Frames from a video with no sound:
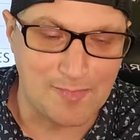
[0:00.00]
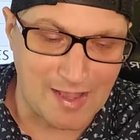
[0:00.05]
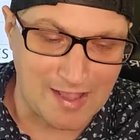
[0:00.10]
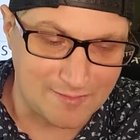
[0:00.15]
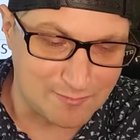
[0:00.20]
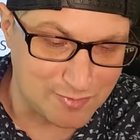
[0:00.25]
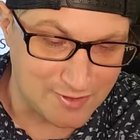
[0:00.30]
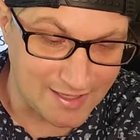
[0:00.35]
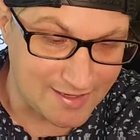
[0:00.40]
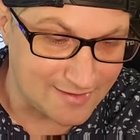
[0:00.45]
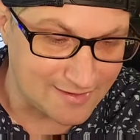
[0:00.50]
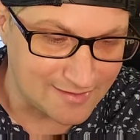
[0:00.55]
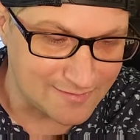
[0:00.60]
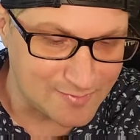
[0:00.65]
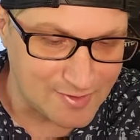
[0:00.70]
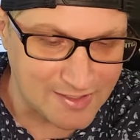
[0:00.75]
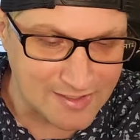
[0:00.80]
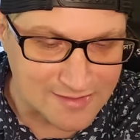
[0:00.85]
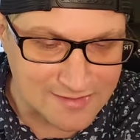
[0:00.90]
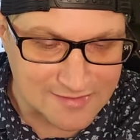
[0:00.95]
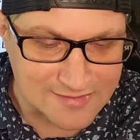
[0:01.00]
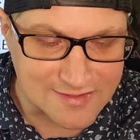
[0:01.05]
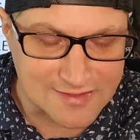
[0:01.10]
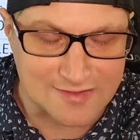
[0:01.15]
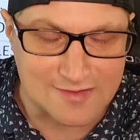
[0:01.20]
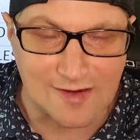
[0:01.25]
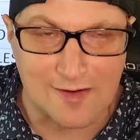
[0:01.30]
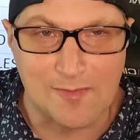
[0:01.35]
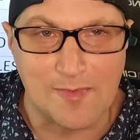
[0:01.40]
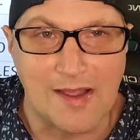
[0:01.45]
planet, because he
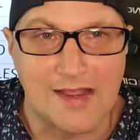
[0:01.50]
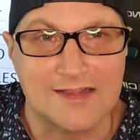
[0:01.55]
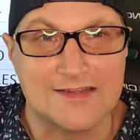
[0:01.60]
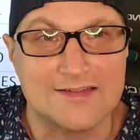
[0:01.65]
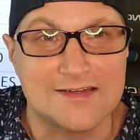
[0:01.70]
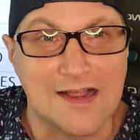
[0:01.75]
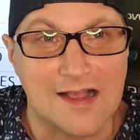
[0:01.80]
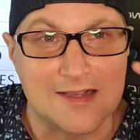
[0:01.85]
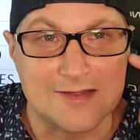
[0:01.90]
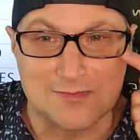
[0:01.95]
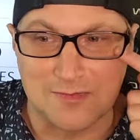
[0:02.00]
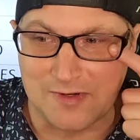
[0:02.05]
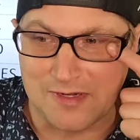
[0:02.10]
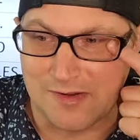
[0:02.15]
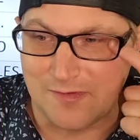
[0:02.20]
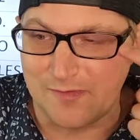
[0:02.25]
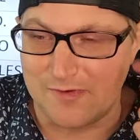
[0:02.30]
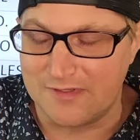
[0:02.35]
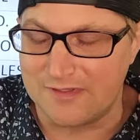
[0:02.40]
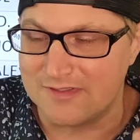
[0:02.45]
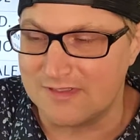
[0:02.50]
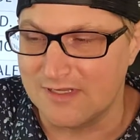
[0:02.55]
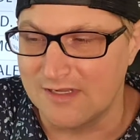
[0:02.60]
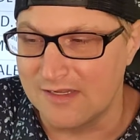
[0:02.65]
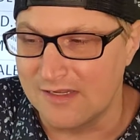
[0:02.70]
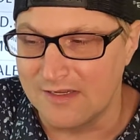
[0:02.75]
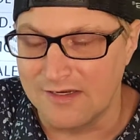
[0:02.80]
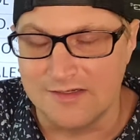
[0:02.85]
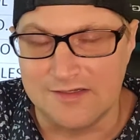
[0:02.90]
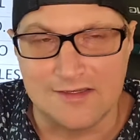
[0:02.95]
started buying stocks when he was
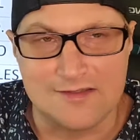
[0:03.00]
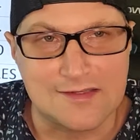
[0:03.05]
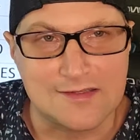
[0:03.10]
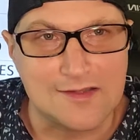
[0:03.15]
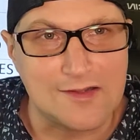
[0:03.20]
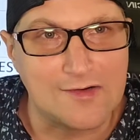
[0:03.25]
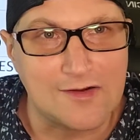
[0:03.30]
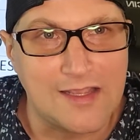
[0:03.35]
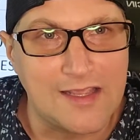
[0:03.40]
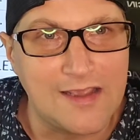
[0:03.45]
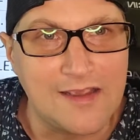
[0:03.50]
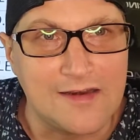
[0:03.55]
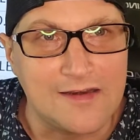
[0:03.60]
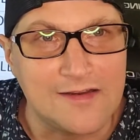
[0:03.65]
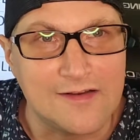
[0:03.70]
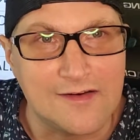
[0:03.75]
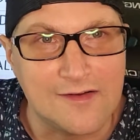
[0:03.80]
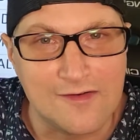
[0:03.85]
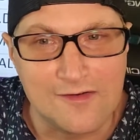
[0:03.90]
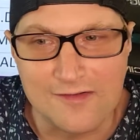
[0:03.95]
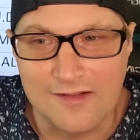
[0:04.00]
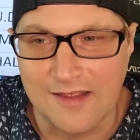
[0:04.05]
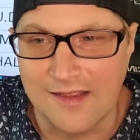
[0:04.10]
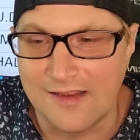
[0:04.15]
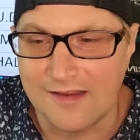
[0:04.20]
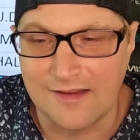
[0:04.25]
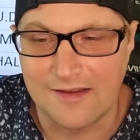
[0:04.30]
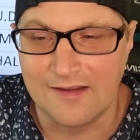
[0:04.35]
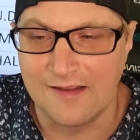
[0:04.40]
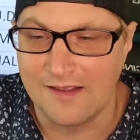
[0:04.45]
just a little kid.
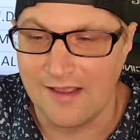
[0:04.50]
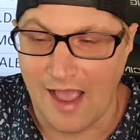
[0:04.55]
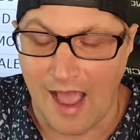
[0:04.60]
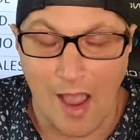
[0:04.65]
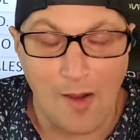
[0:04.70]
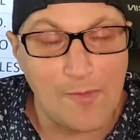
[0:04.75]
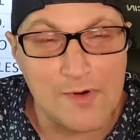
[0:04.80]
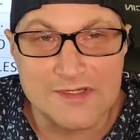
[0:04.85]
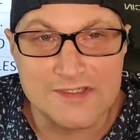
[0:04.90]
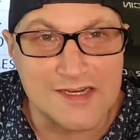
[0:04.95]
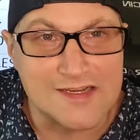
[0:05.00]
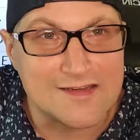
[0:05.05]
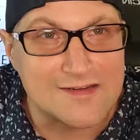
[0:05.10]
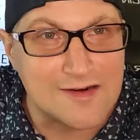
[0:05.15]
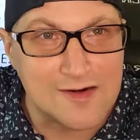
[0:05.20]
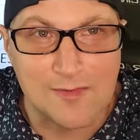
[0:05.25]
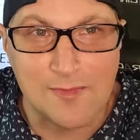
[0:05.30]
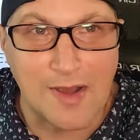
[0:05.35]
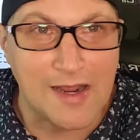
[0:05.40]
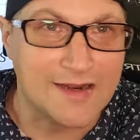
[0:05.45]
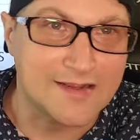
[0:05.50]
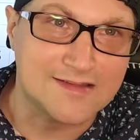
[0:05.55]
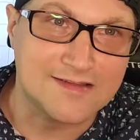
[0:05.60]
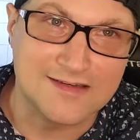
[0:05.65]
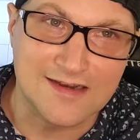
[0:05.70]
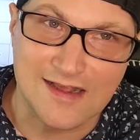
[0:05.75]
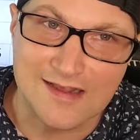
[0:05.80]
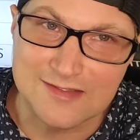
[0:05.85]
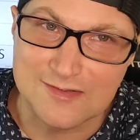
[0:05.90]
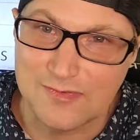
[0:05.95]
I wish I started buying
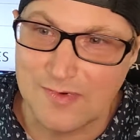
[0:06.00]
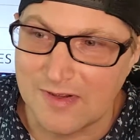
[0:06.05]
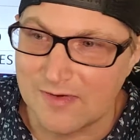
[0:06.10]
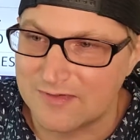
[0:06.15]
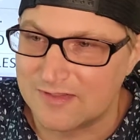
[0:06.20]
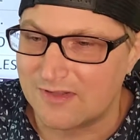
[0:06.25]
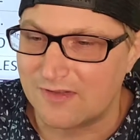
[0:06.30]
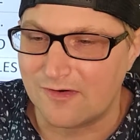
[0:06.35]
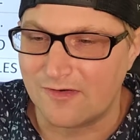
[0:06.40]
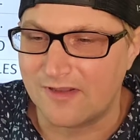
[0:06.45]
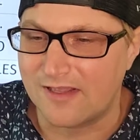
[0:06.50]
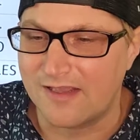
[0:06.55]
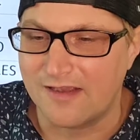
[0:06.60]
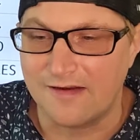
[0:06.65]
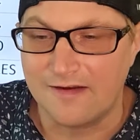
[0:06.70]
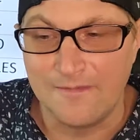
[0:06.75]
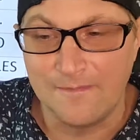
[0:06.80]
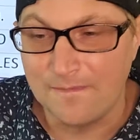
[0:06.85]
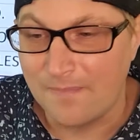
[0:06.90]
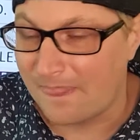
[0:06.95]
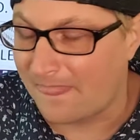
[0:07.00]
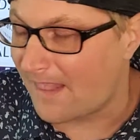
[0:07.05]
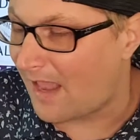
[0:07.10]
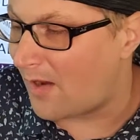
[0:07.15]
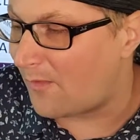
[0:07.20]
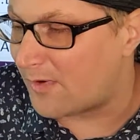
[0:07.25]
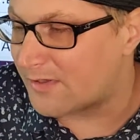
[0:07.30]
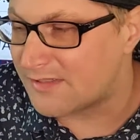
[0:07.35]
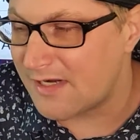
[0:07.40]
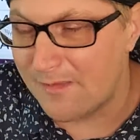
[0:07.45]
stocks when I was a little kid.
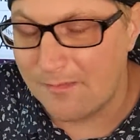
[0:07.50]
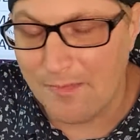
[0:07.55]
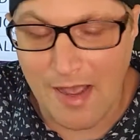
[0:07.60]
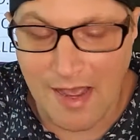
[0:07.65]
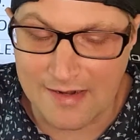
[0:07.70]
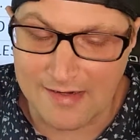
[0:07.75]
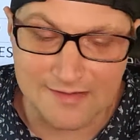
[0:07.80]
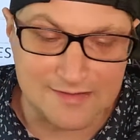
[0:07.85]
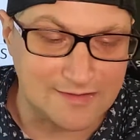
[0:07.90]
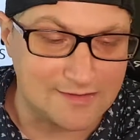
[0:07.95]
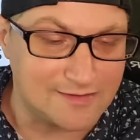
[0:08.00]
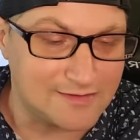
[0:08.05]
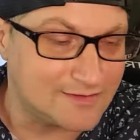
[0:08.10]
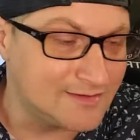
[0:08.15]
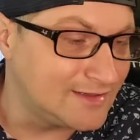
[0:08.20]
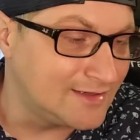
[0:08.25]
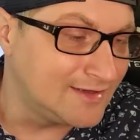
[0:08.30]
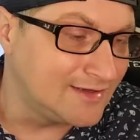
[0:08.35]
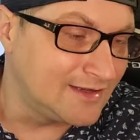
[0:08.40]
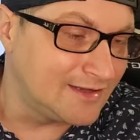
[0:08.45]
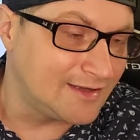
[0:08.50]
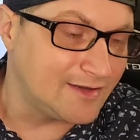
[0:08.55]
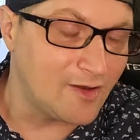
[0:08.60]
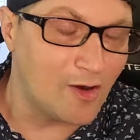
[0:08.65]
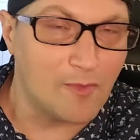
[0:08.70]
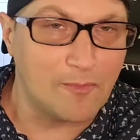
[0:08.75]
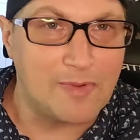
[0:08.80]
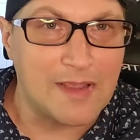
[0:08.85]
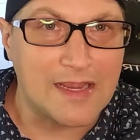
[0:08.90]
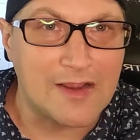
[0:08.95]
I wish I bought into
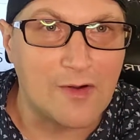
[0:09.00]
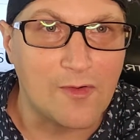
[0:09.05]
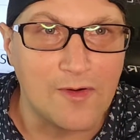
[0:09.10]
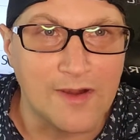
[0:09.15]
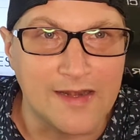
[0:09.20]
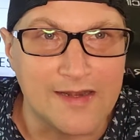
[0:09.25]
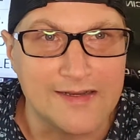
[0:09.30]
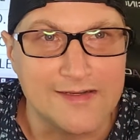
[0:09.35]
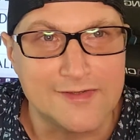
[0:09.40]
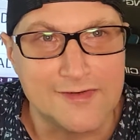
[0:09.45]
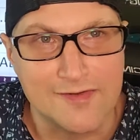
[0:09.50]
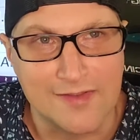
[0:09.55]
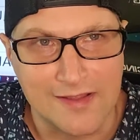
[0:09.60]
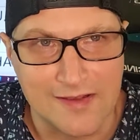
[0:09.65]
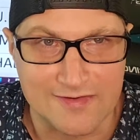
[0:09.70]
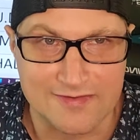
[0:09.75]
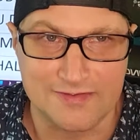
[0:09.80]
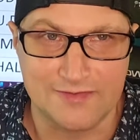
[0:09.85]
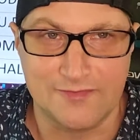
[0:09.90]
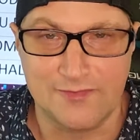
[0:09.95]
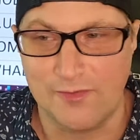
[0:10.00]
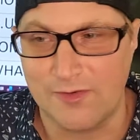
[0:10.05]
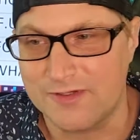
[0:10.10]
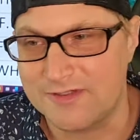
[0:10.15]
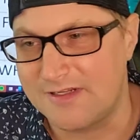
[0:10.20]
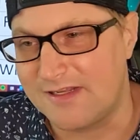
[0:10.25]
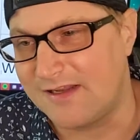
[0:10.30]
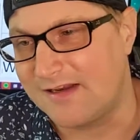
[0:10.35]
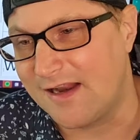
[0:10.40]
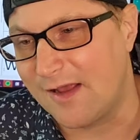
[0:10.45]
Bitcoin in
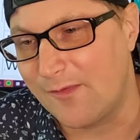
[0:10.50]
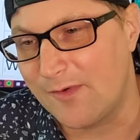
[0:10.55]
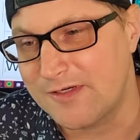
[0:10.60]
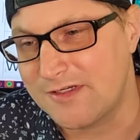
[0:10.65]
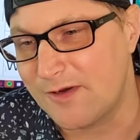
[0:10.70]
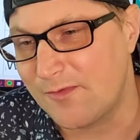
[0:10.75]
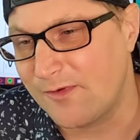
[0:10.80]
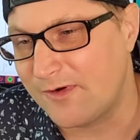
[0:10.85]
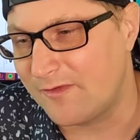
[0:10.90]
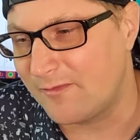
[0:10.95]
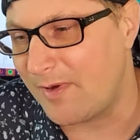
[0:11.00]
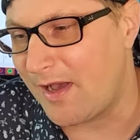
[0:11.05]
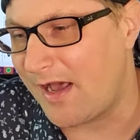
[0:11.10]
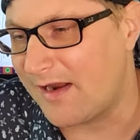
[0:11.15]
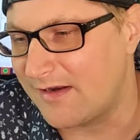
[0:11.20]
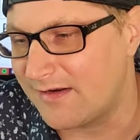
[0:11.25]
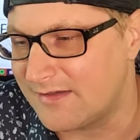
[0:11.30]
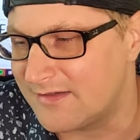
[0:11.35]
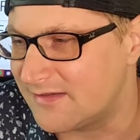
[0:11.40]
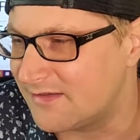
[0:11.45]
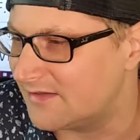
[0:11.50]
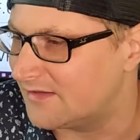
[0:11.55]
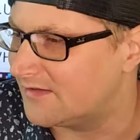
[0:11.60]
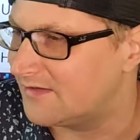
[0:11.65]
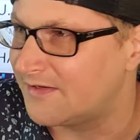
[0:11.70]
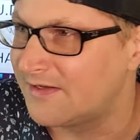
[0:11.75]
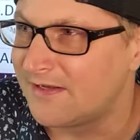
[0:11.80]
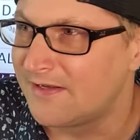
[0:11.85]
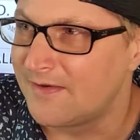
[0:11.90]
2014. I wish I would have bought into